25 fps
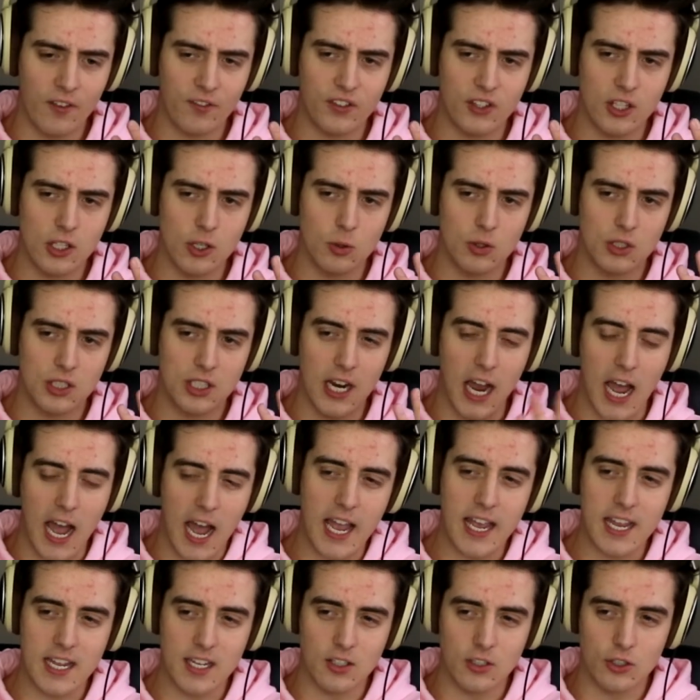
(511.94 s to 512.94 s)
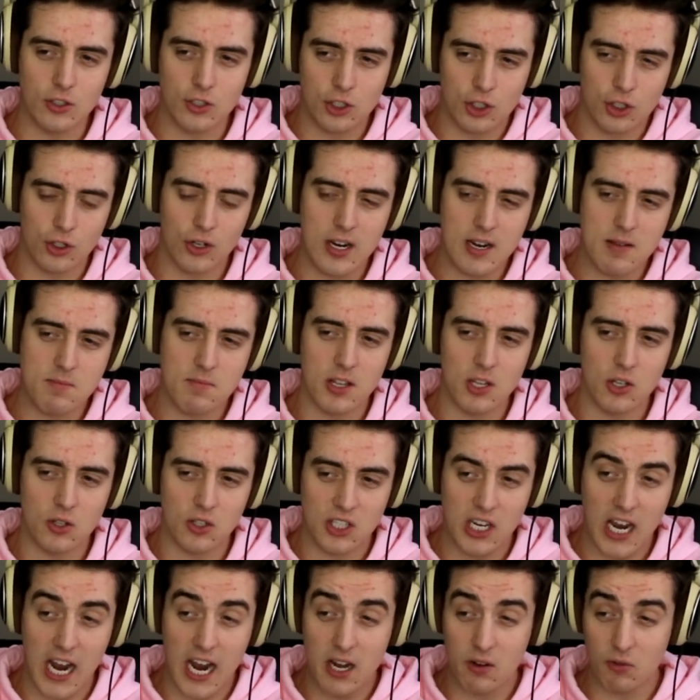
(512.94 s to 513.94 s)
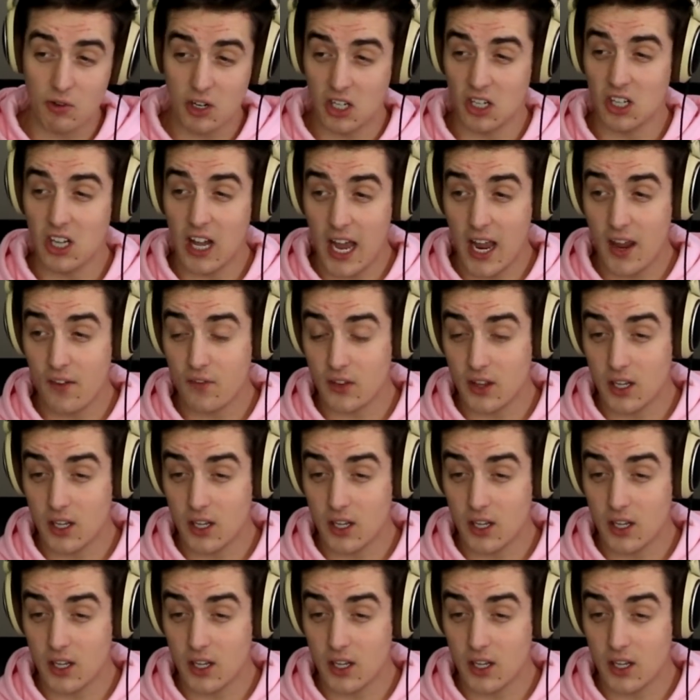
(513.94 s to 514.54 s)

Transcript: if you die in your dream, then you die in real life,